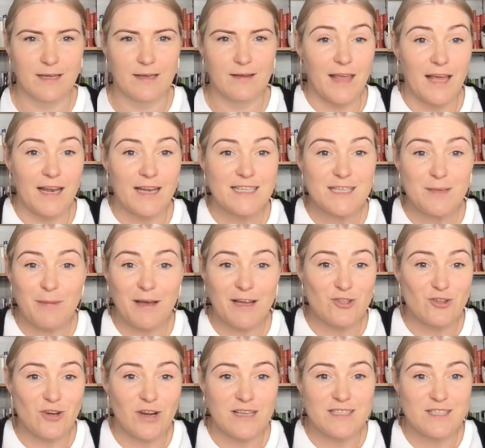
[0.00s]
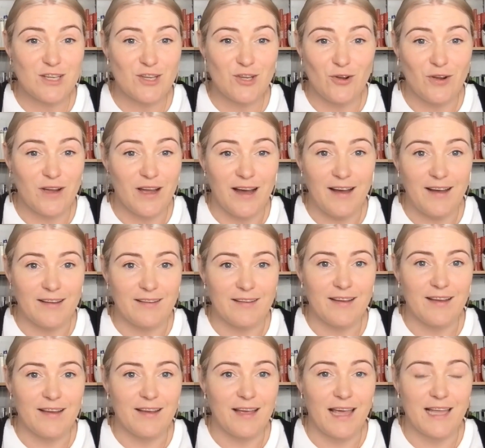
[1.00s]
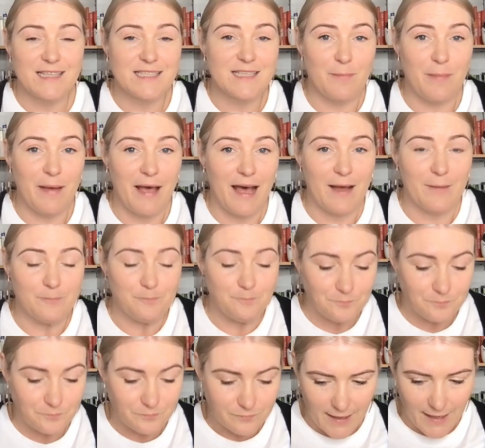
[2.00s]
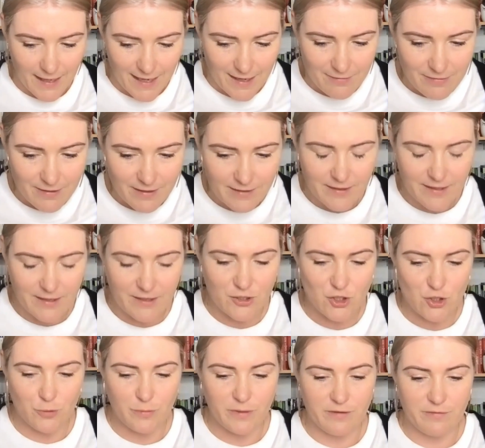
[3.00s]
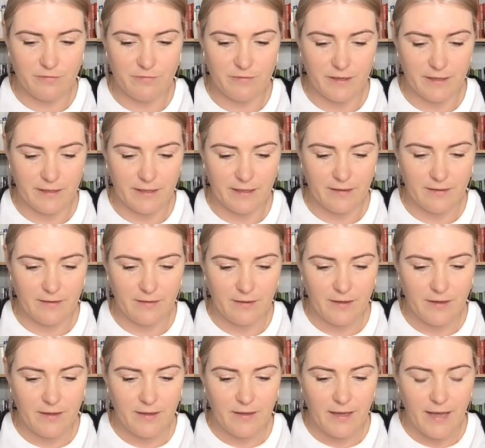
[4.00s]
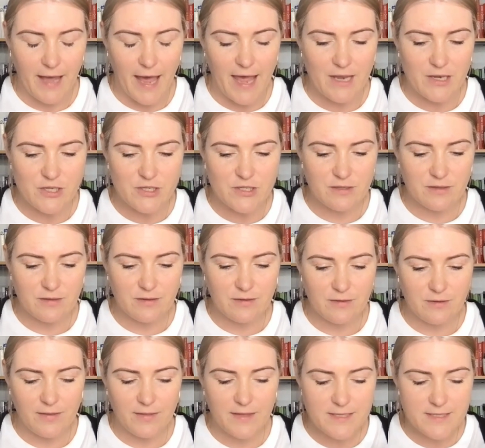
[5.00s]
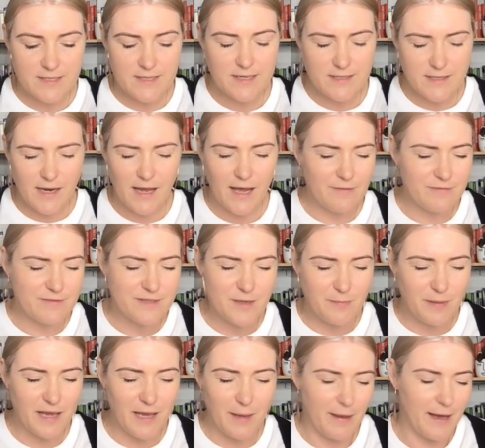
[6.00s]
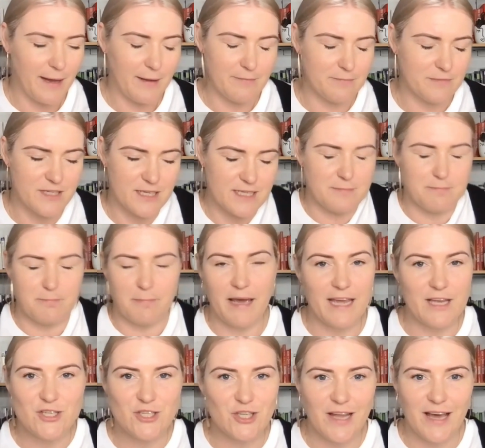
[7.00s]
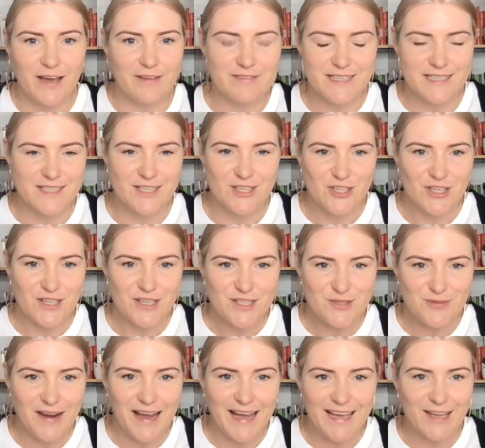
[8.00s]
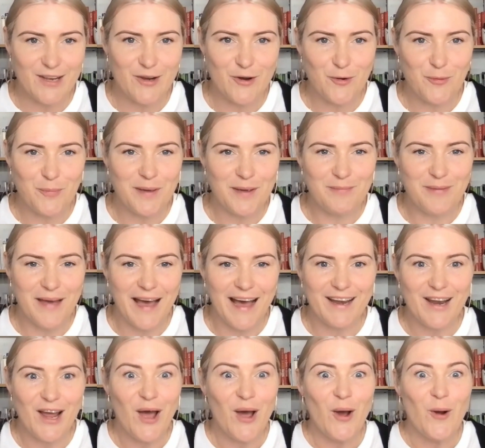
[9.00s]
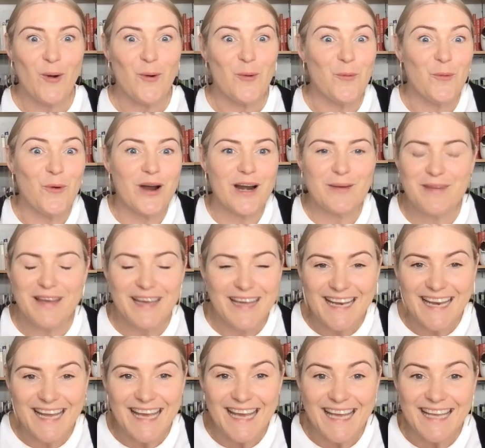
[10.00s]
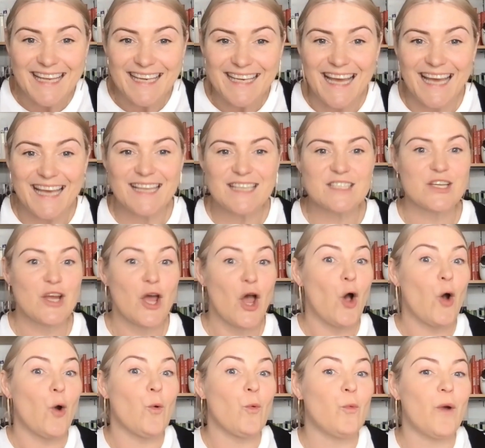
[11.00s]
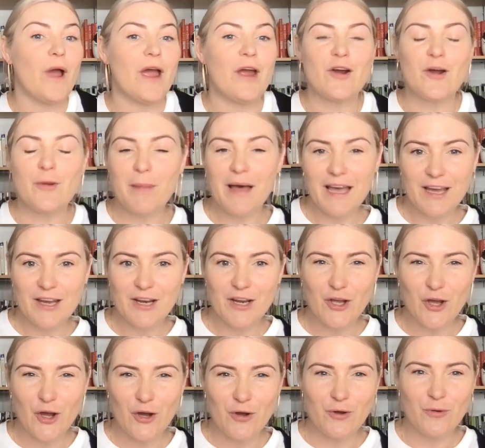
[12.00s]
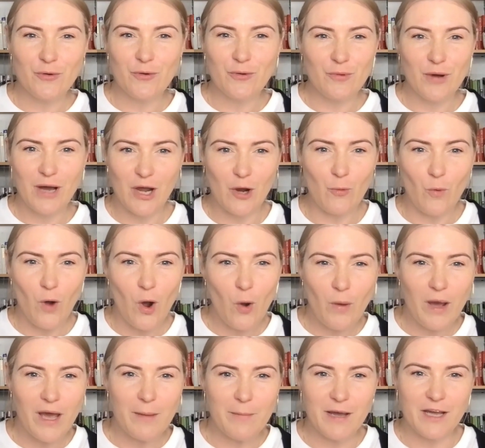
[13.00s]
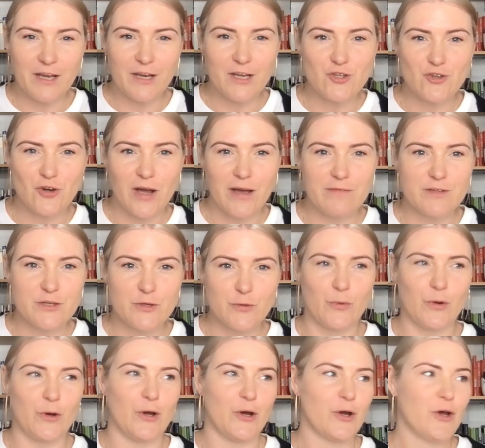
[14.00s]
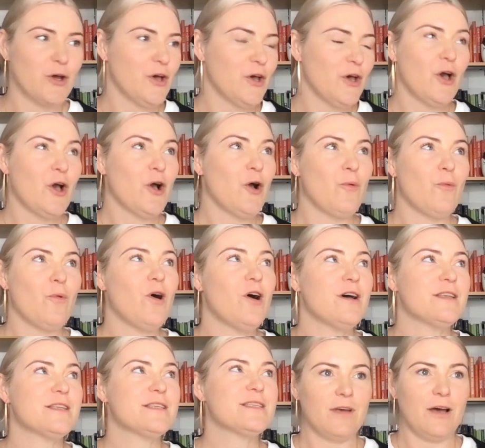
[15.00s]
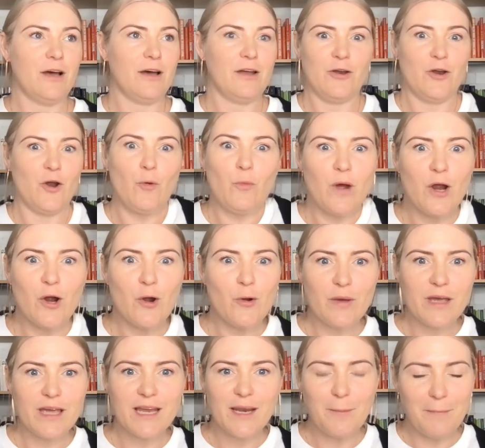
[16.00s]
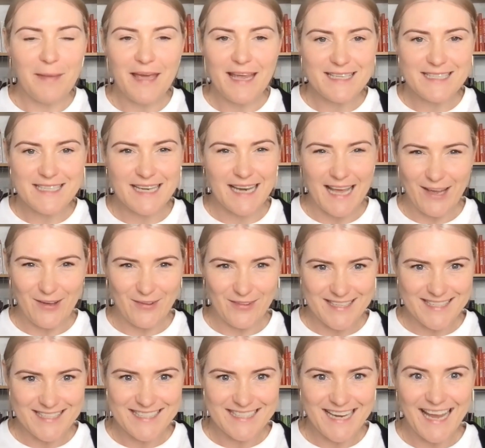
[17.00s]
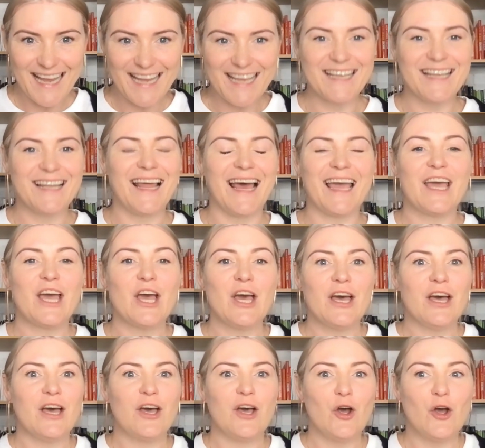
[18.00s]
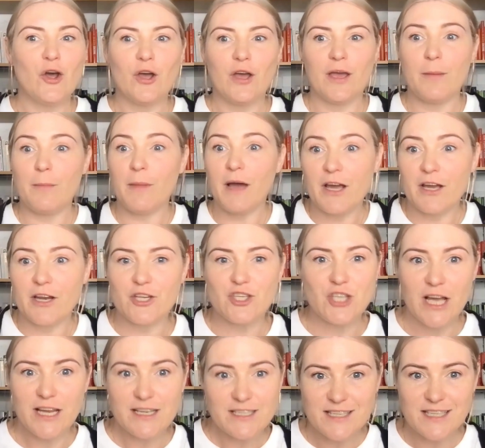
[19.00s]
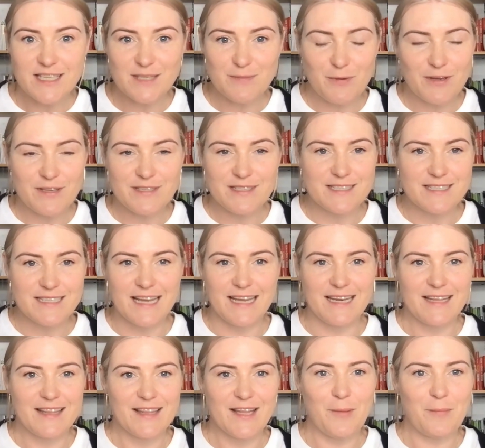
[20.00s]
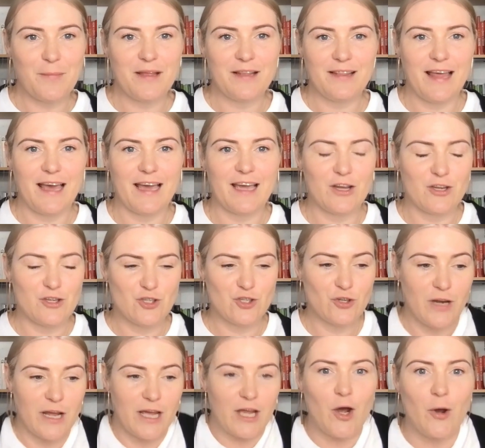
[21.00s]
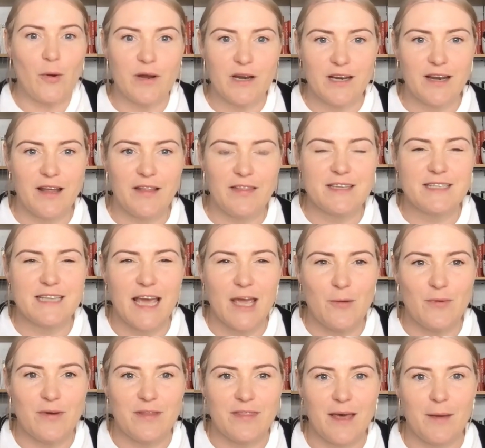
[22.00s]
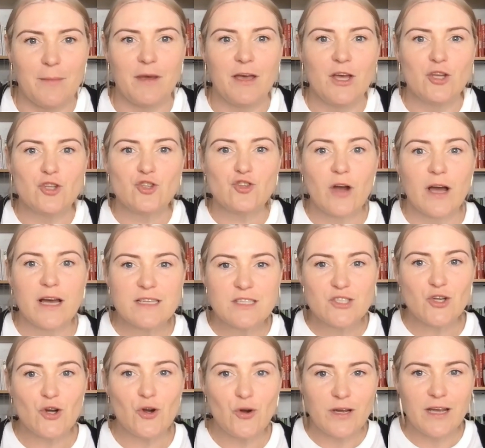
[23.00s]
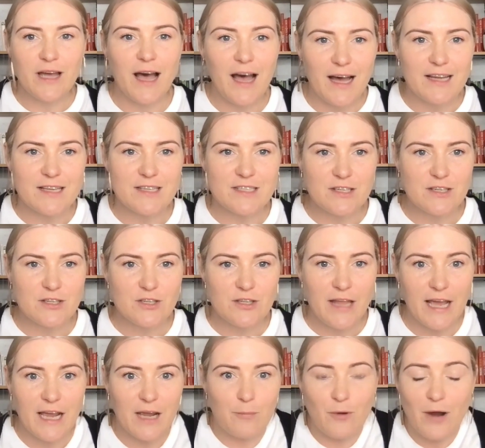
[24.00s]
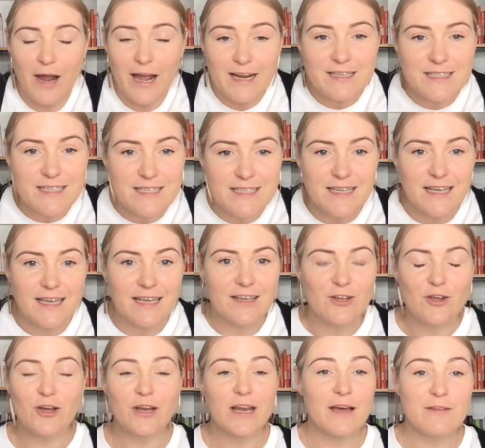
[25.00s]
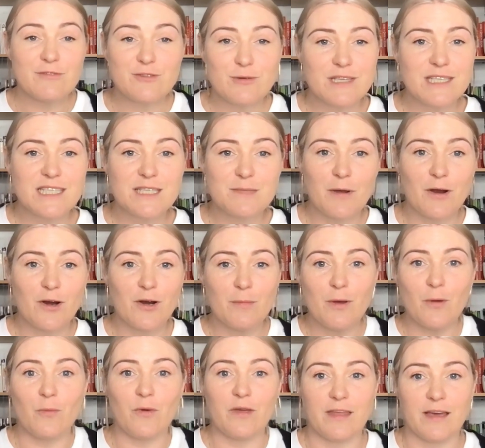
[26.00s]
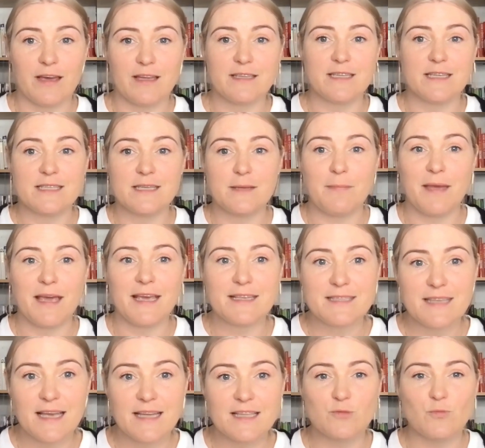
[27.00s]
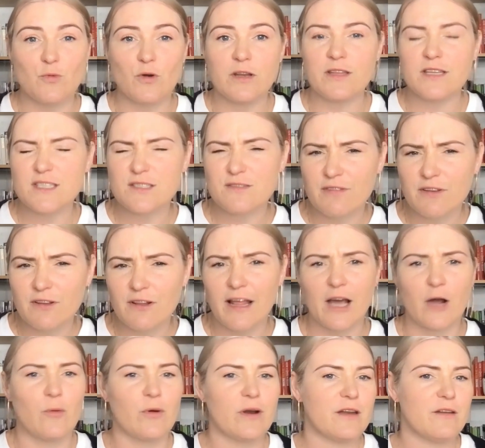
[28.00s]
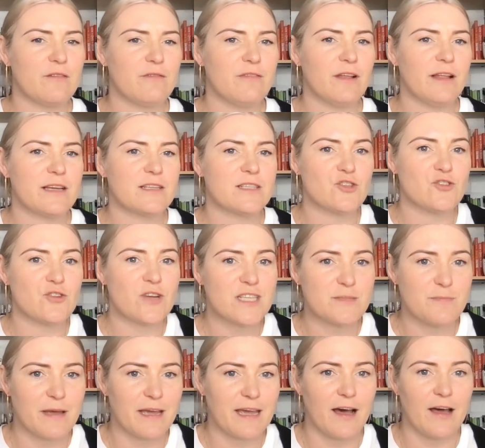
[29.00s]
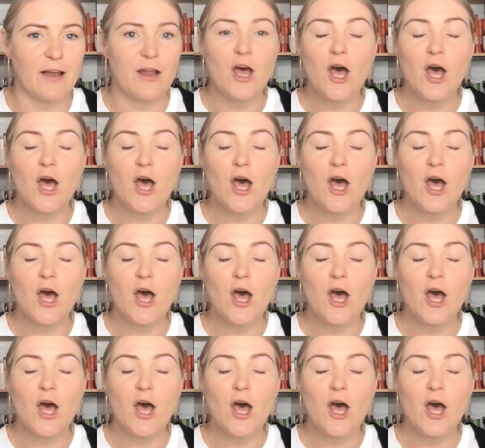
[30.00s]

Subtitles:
Then it's about trusting your gut. It's about having the intuitive feeling. And this doesn't have to be about just major life decisions, right? It could be about, what am I going to eat next? Where am I going to go? Like, what way am I going to drive to work? Where are we going to meet today on this date? Like, am I going to chat to this person dating them? Like, should I go on another date with them? Trust your gut. Like, practice it. You're going to have to experiment with it. Does it make sense? What did this feel like? What did it feel like to trust my gut?